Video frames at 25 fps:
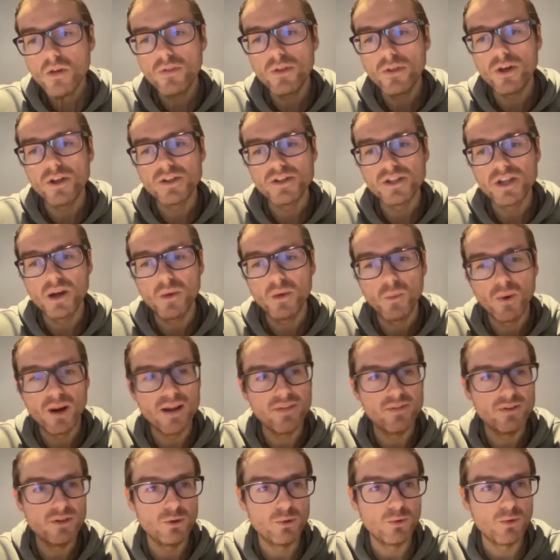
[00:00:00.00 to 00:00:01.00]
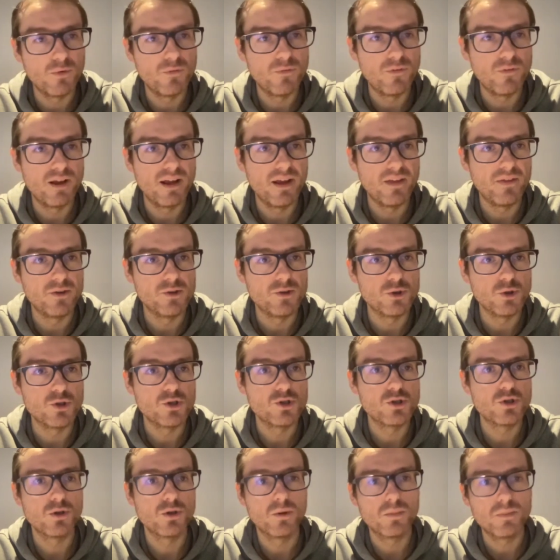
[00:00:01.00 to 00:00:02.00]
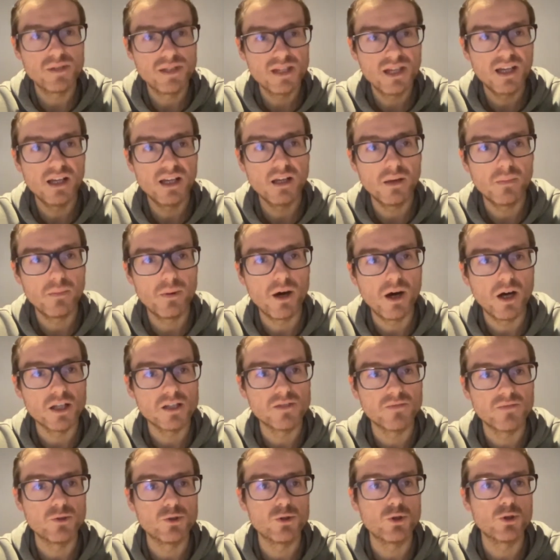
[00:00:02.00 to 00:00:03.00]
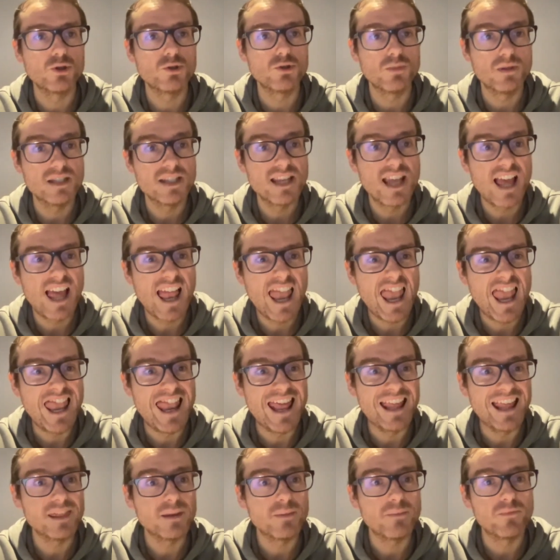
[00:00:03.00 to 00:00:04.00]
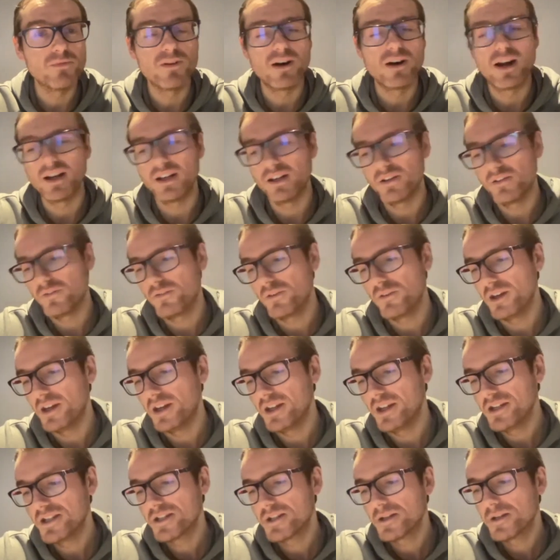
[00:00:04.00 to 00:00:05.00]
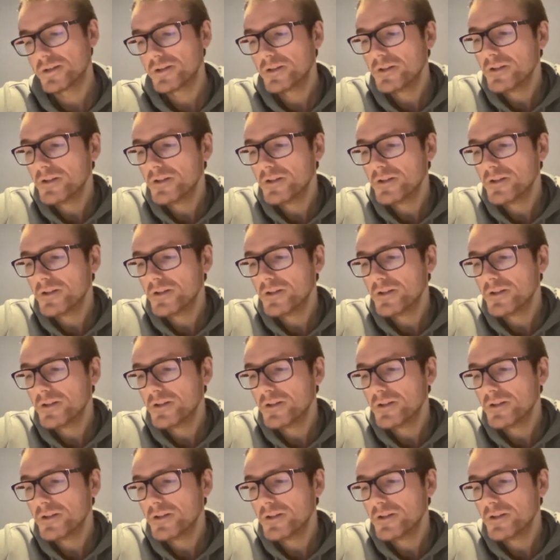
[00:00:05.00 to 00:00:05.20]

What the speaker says: that whenever you refer the judge to a particular part of a judgment, let them find it first.